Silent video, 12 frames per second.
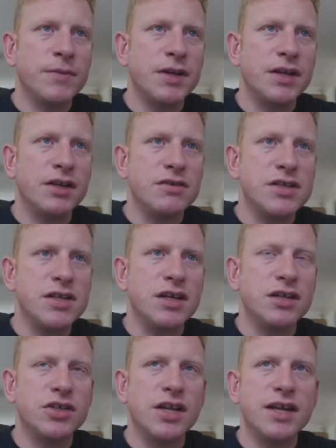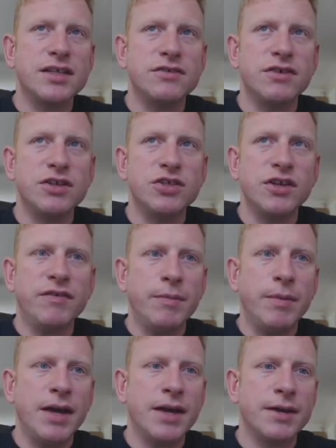and it goes large letter in a jiffy
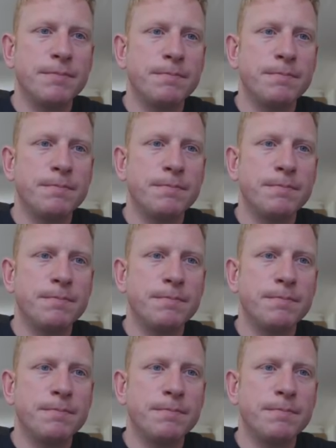bag.